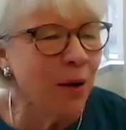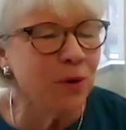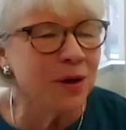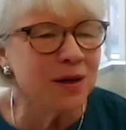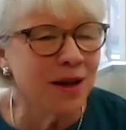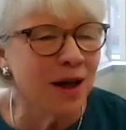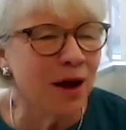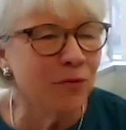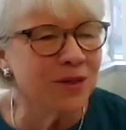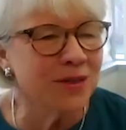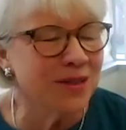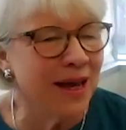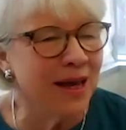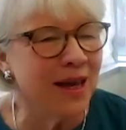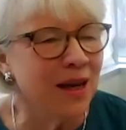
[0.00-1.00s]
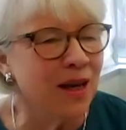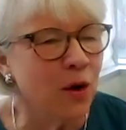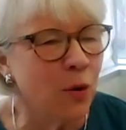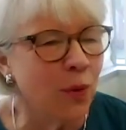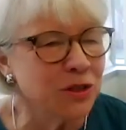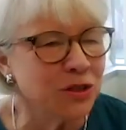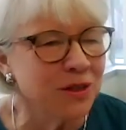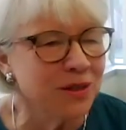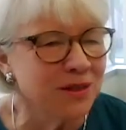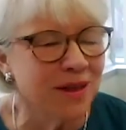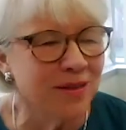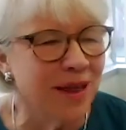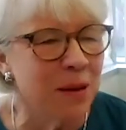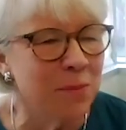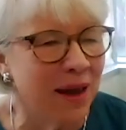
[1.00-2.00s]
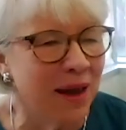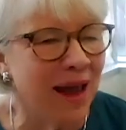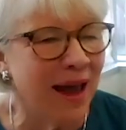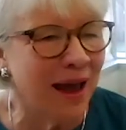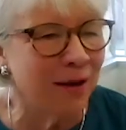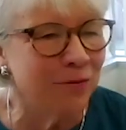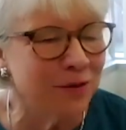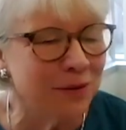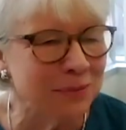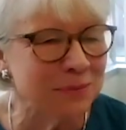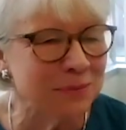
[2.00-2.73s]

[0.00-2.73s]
I would love to take any questions that they may have.